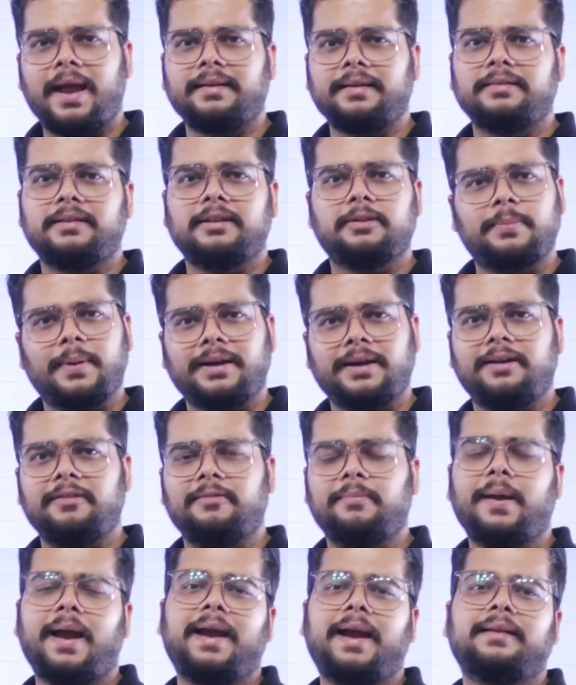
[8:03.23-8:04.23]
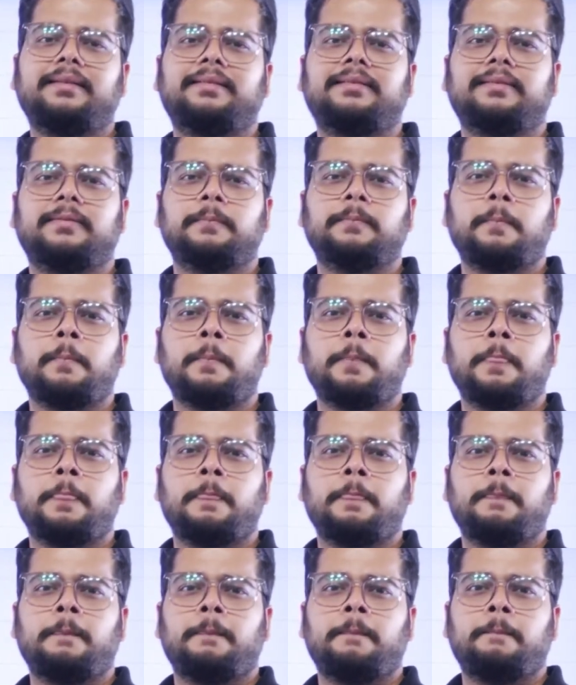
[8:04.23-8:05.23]
respective banks.
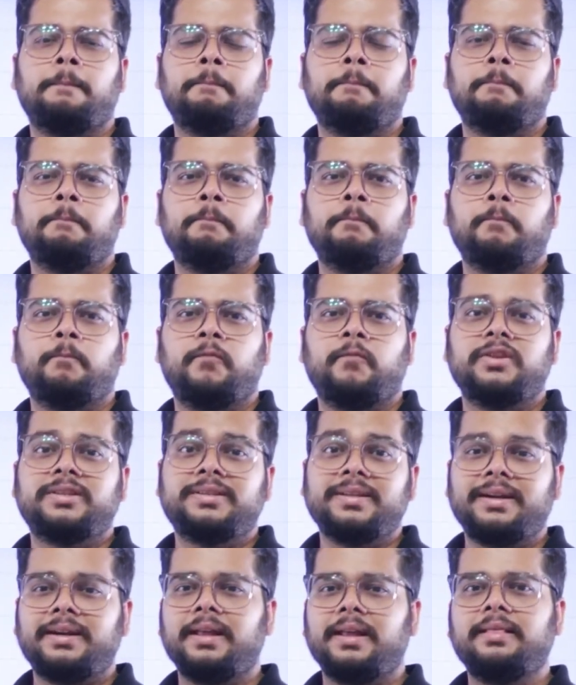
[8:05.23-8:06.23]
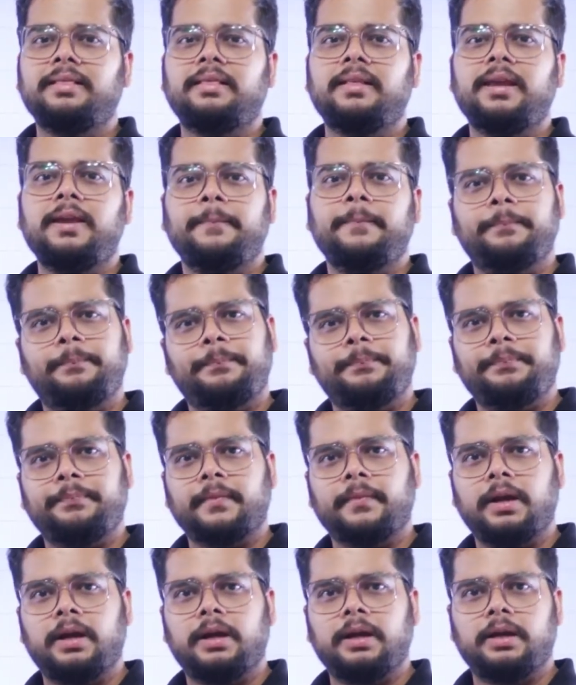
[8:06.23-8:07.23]
We sit in the
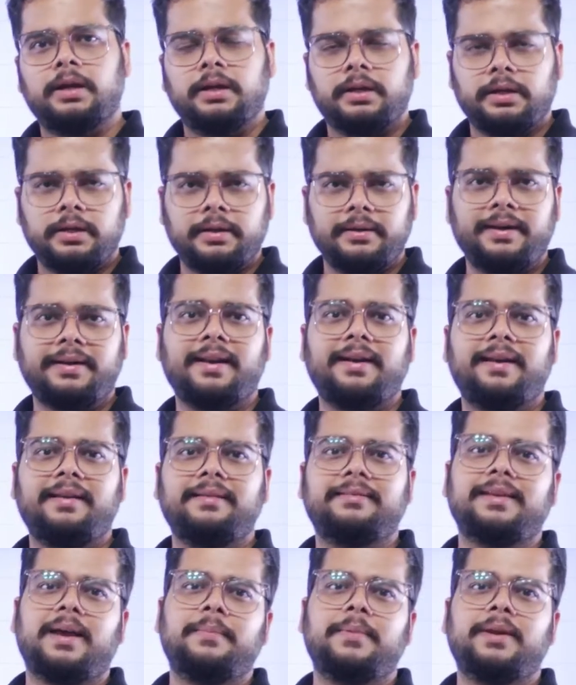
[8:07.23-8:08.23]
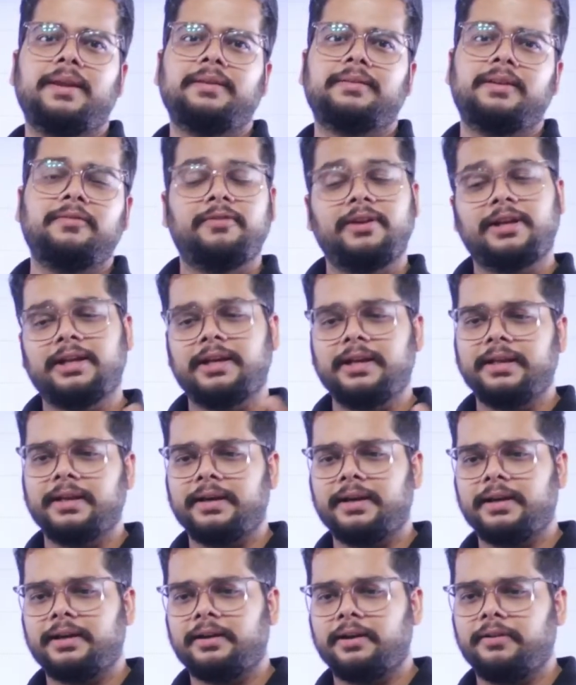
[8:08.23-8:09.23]
written examination, we clear
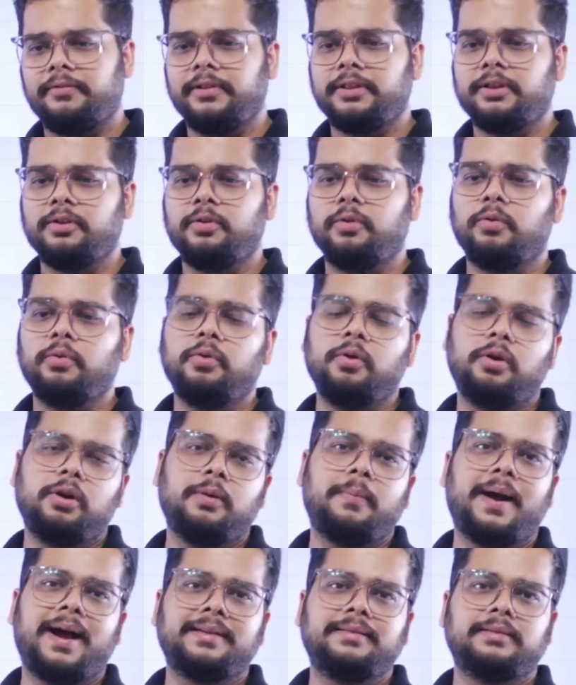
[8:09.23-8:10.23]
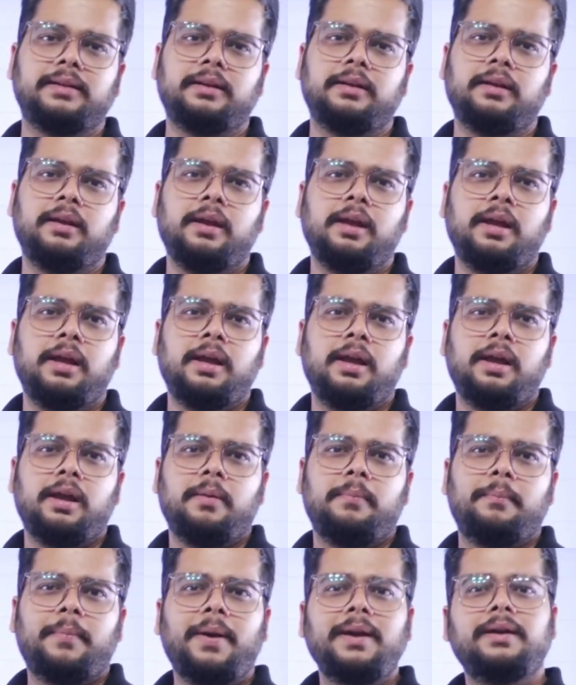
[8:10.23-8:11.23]
it with good margin,
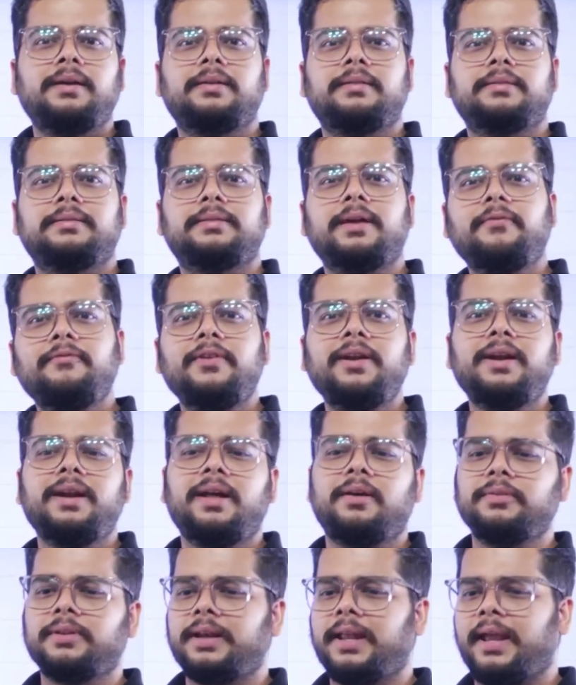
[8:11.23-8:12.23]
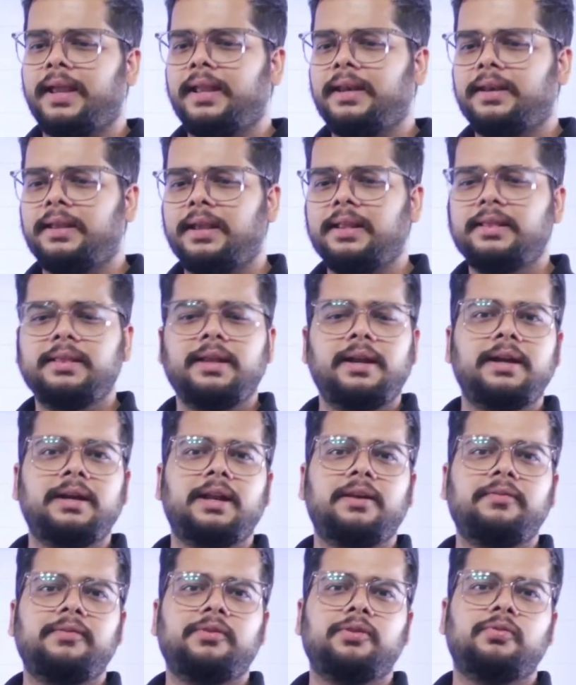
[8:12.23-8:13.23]
but somewhere down the line in the
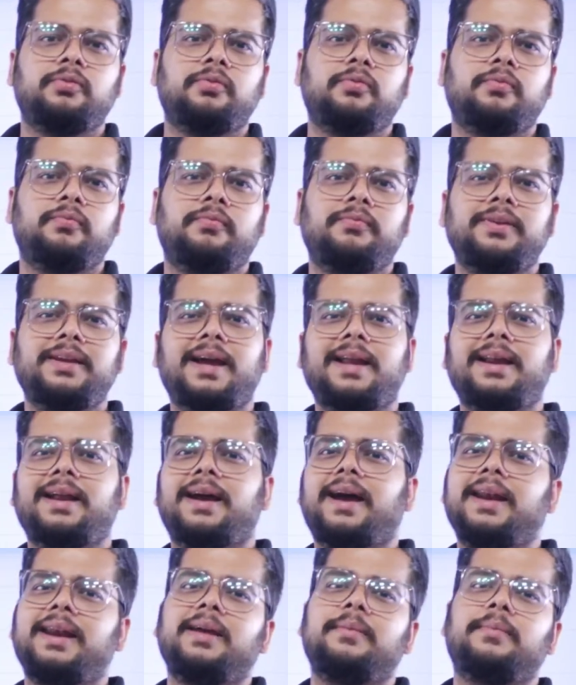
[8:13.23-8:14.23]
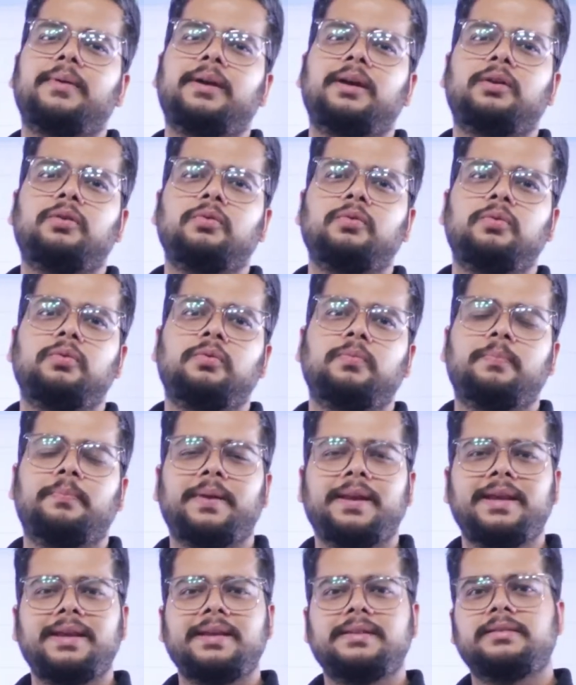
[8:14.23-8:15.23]
interview we are unable to
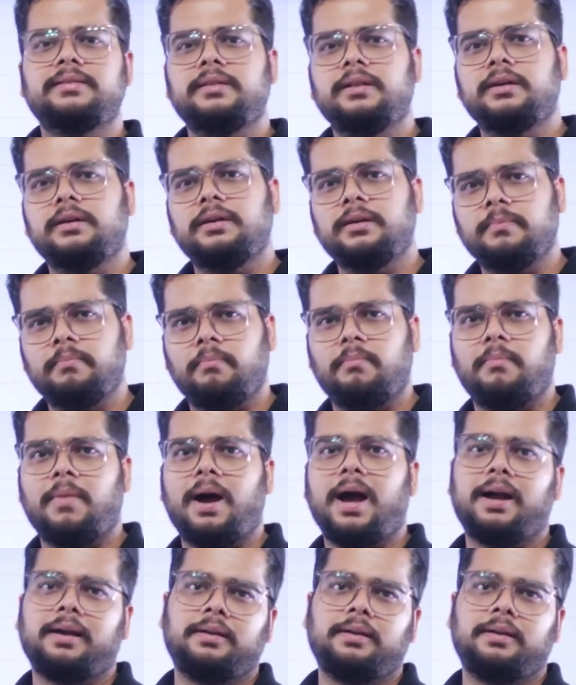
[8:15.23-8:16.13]
breach the mark.